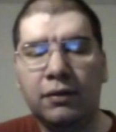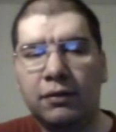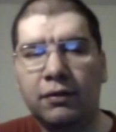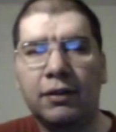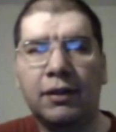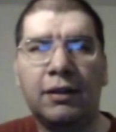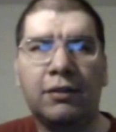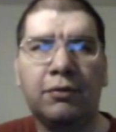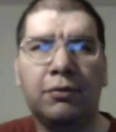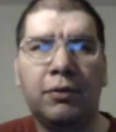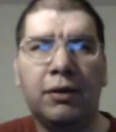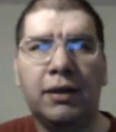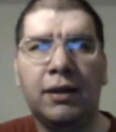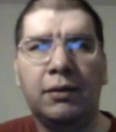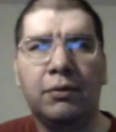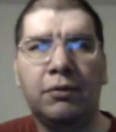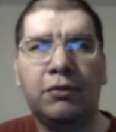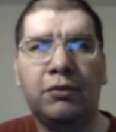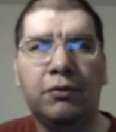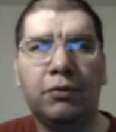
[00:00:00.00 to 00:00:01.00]
So that's why
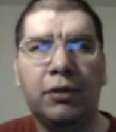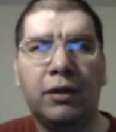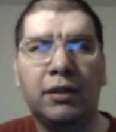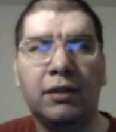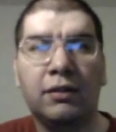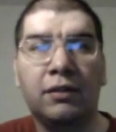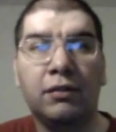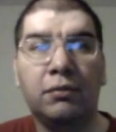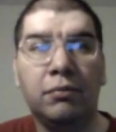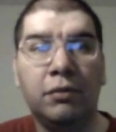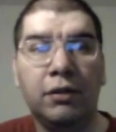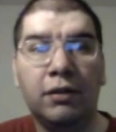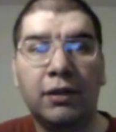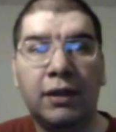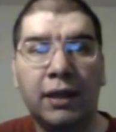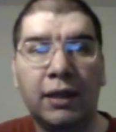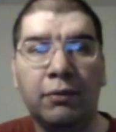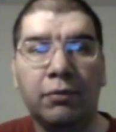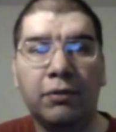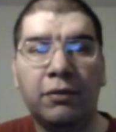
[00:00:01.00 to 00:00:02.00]
he was trying to
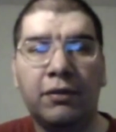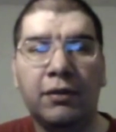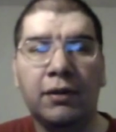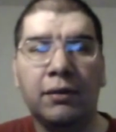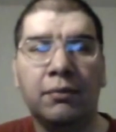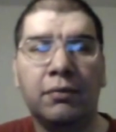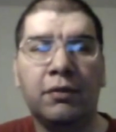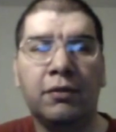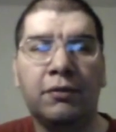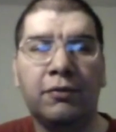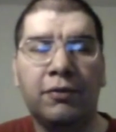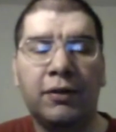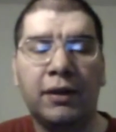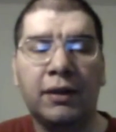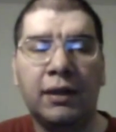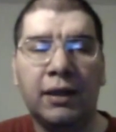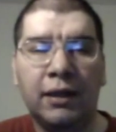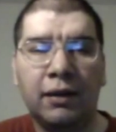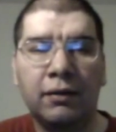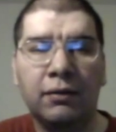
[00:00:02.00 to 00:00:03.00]
communicate with them to
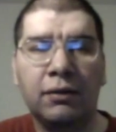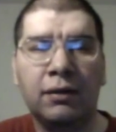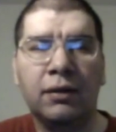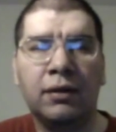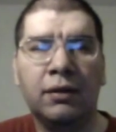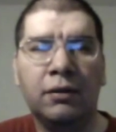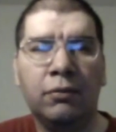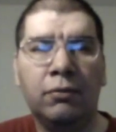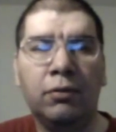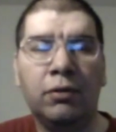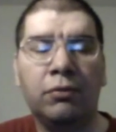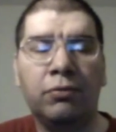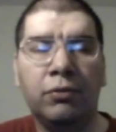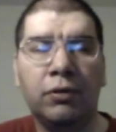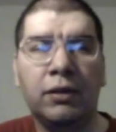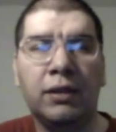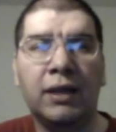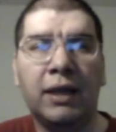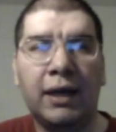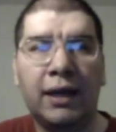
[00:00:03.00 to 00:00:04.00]
find out what
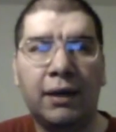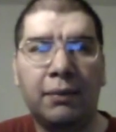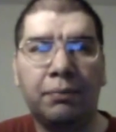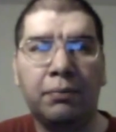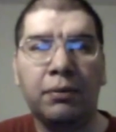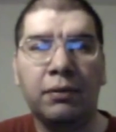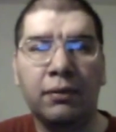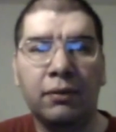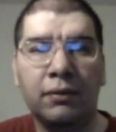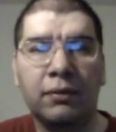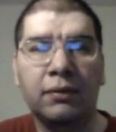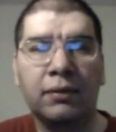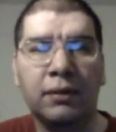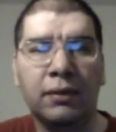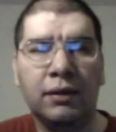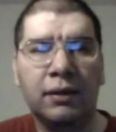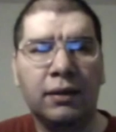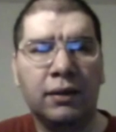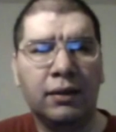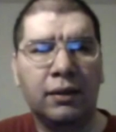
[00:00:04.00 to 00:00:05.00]
really happened.
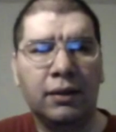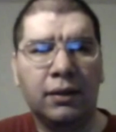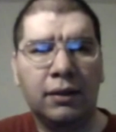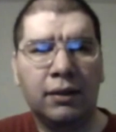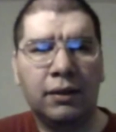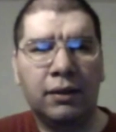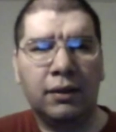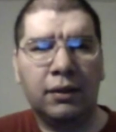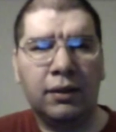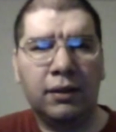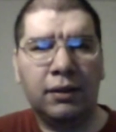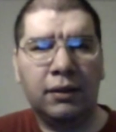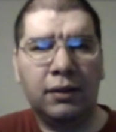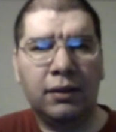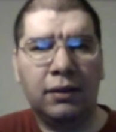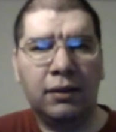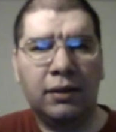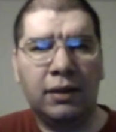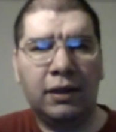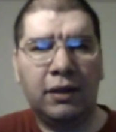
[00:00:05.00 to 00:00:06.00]

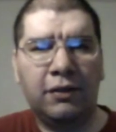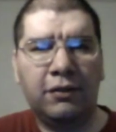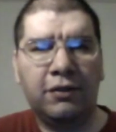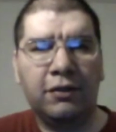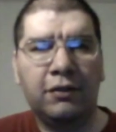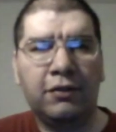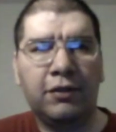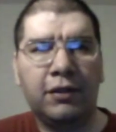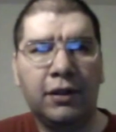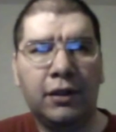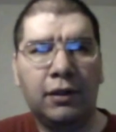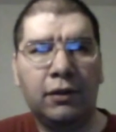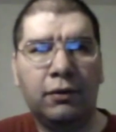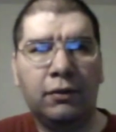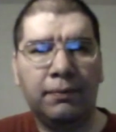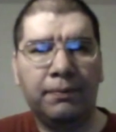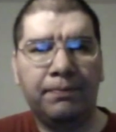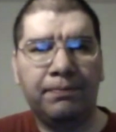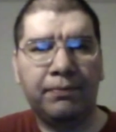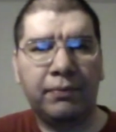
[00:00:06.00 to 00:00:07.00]
That is until
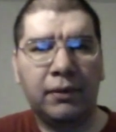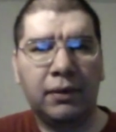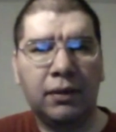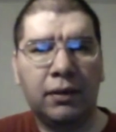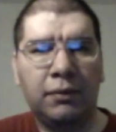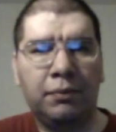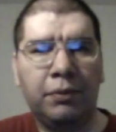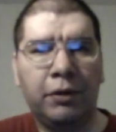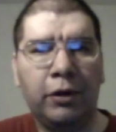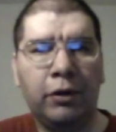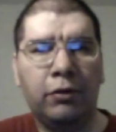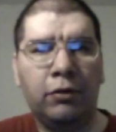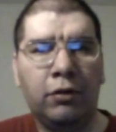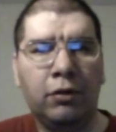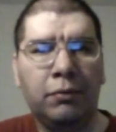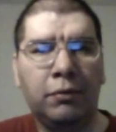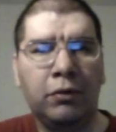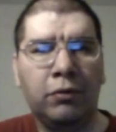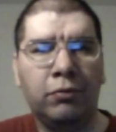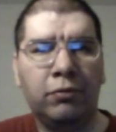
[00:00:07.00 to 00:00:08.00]
a
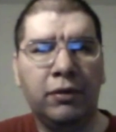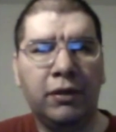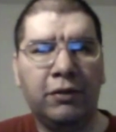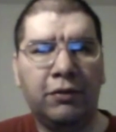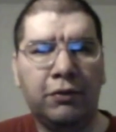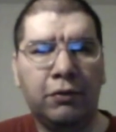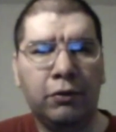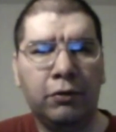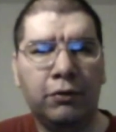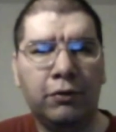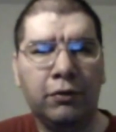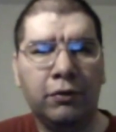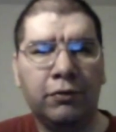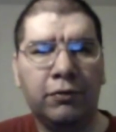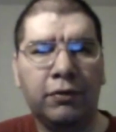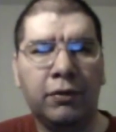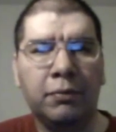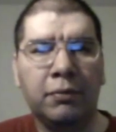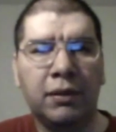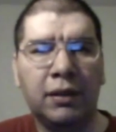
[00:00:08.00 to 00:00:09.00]
paranormal researcher
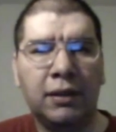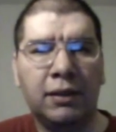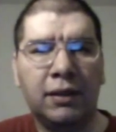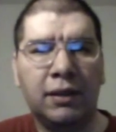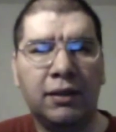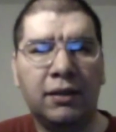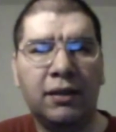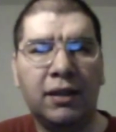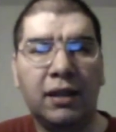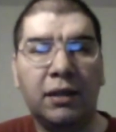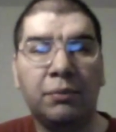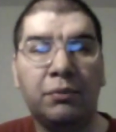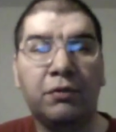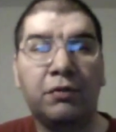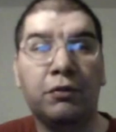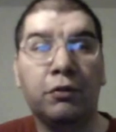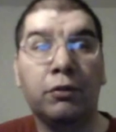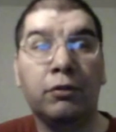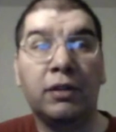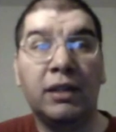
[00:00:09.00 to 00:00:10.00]
from London named
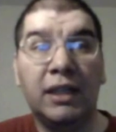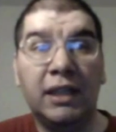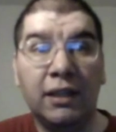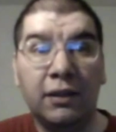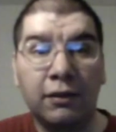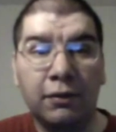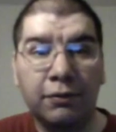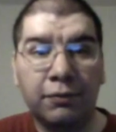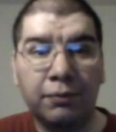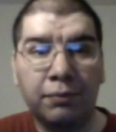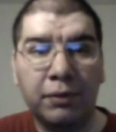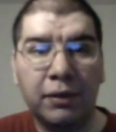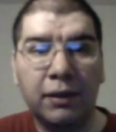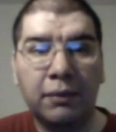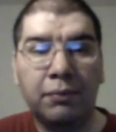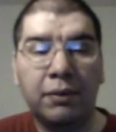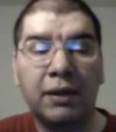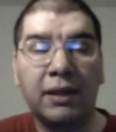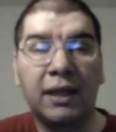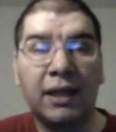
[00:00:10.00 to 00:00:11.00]
Sir Edith,
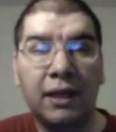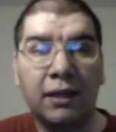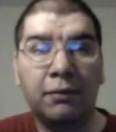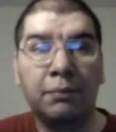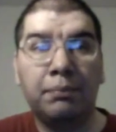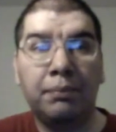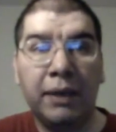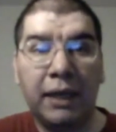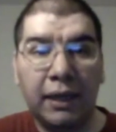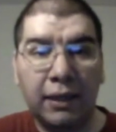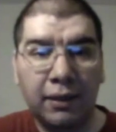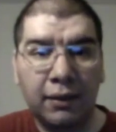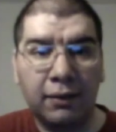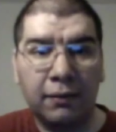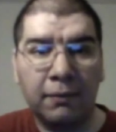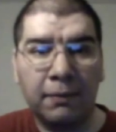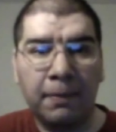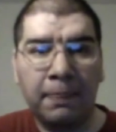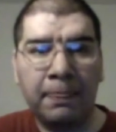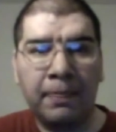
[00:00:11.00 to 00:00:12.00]
played by Ian
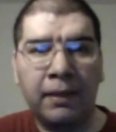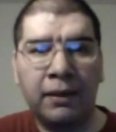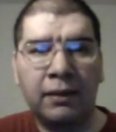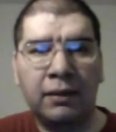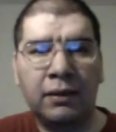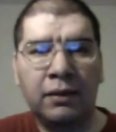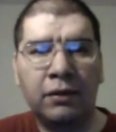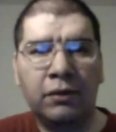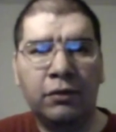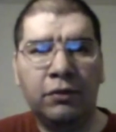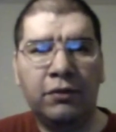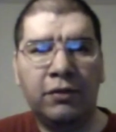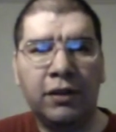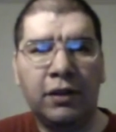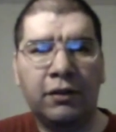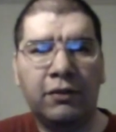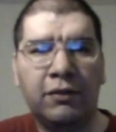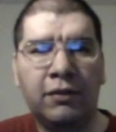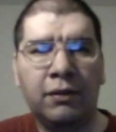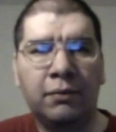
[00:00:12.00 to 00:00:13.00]
Bannen, who
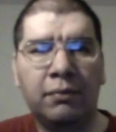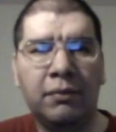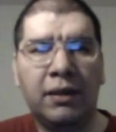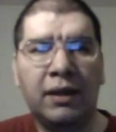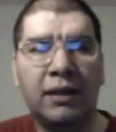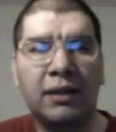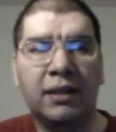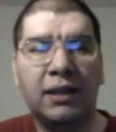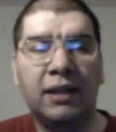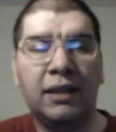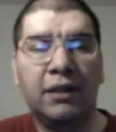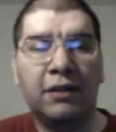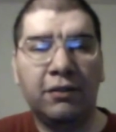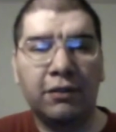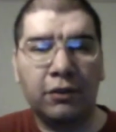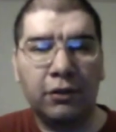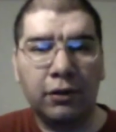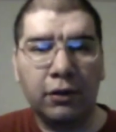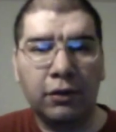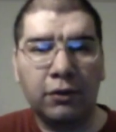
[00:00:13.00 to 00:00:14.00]
tells them that he is
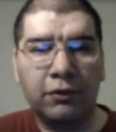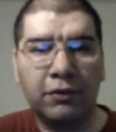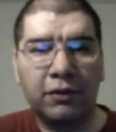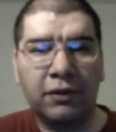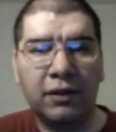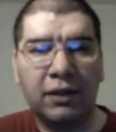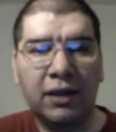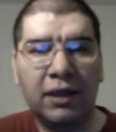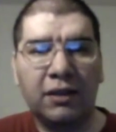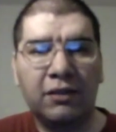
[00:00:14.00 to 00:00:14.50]
a ghost and he